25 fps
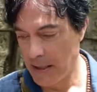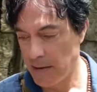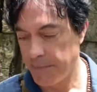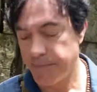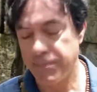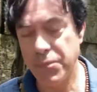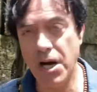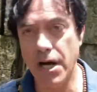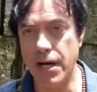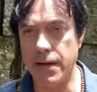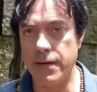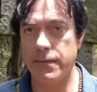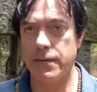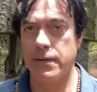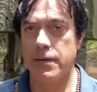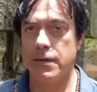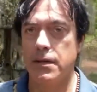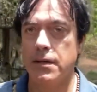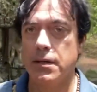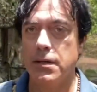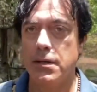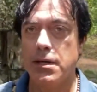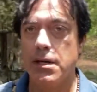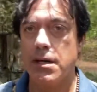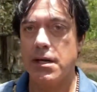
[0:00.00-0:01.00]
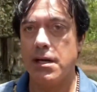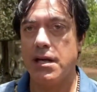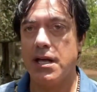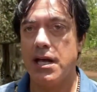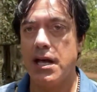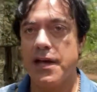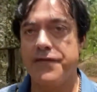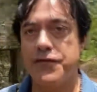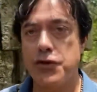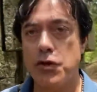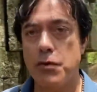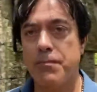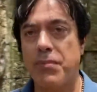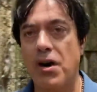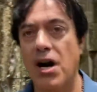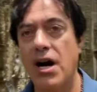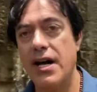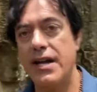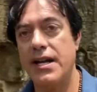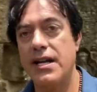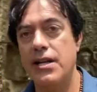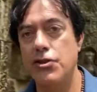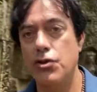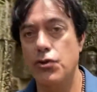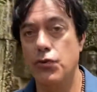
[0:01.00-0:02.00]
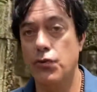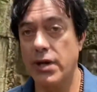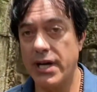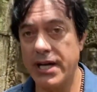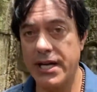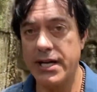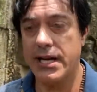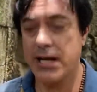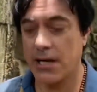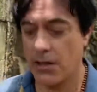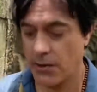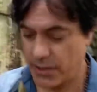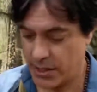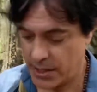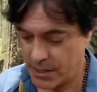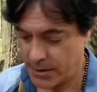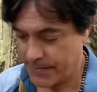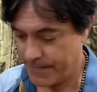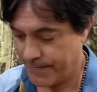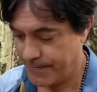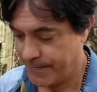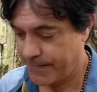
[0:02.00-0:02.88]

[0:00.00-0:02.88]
But if you bought in the right area,